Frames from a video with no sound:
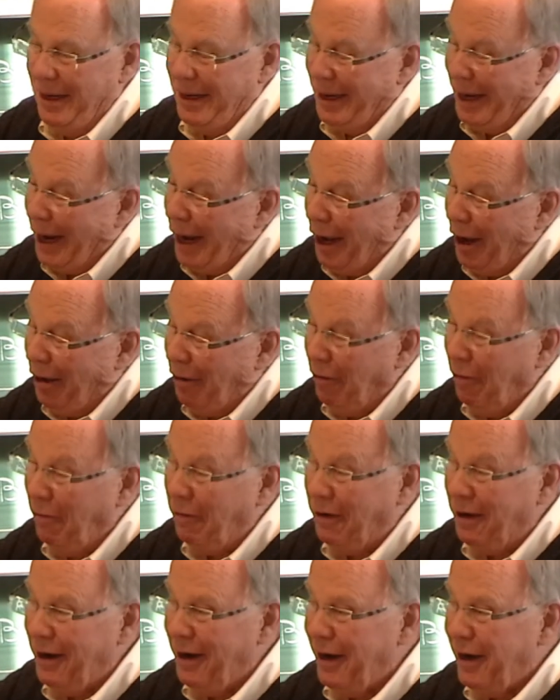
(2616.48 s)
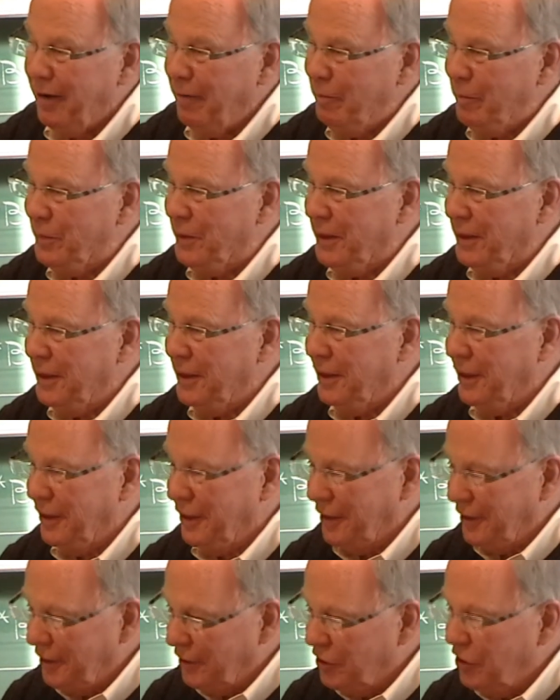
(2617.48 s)
Now, okay,
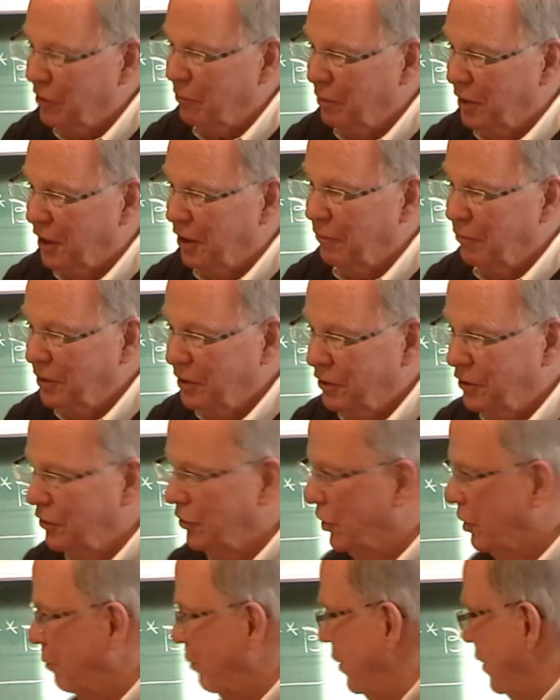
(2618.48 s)
uh, it better be good